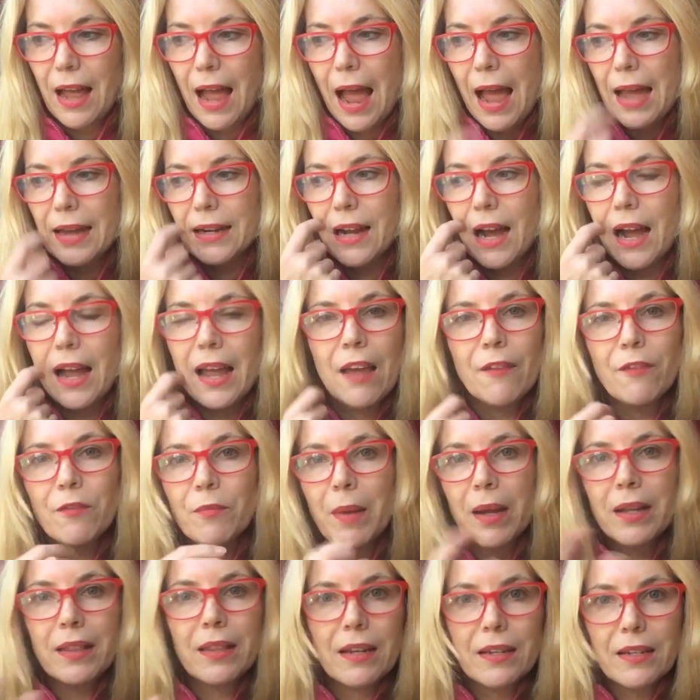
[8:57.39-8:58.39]
And I haven't
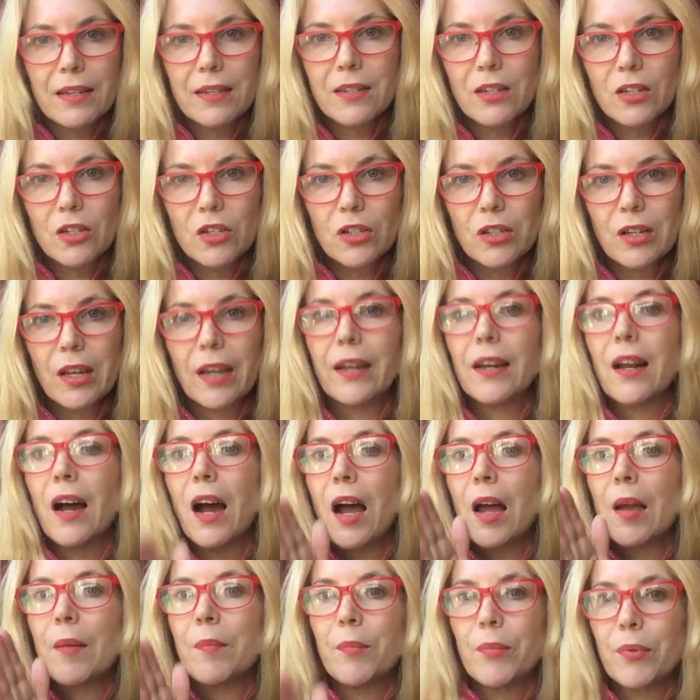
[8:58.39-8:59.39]
made that decision yet.
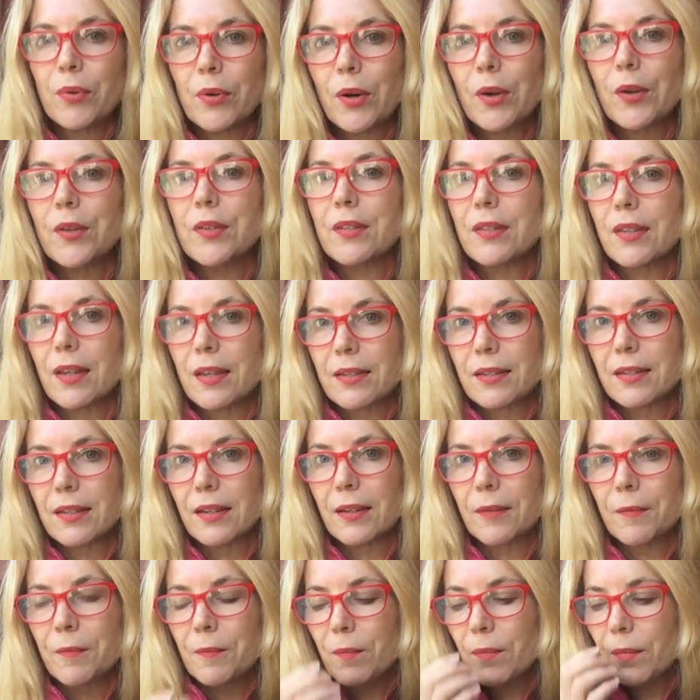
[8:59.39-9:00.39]
I'm
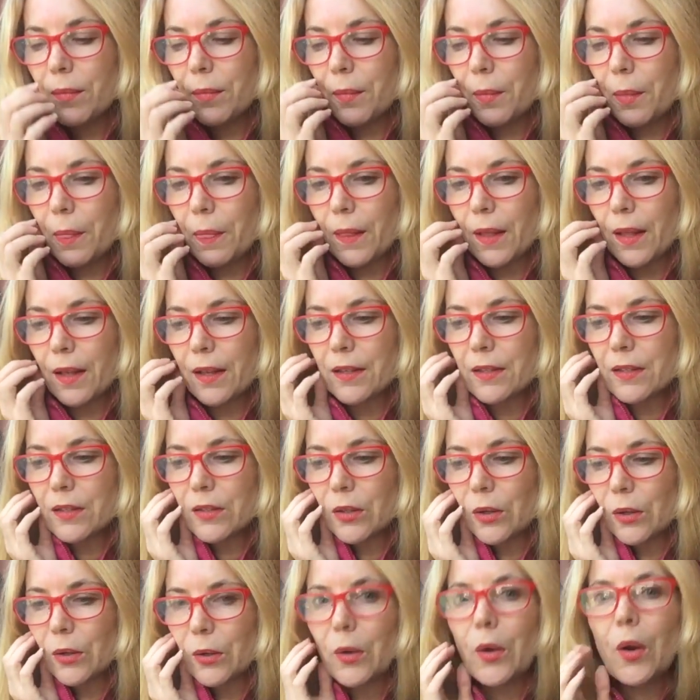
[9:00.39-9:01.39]
processing.
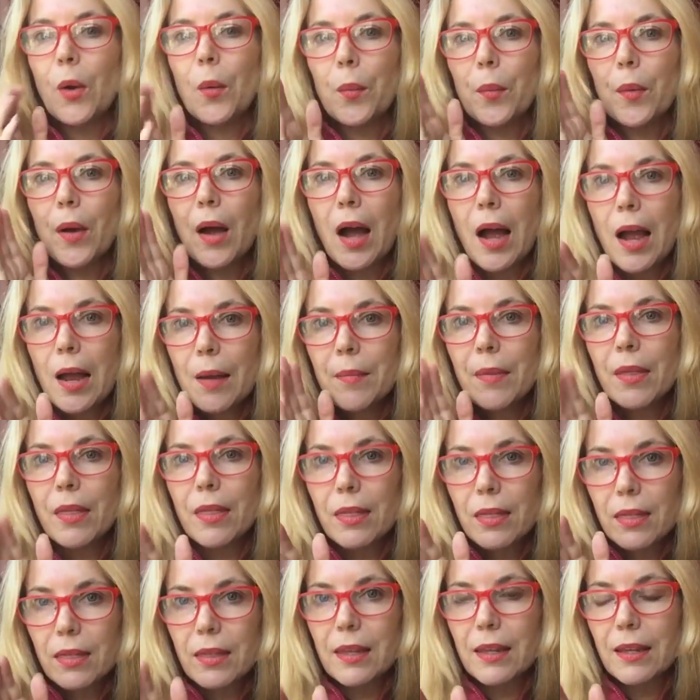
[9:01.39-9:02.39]
So I'm
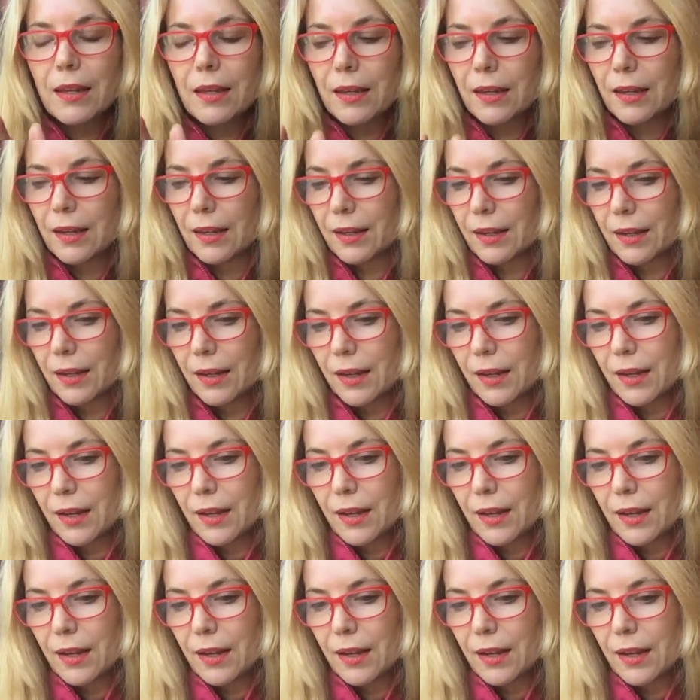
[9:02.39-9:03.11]
thinking.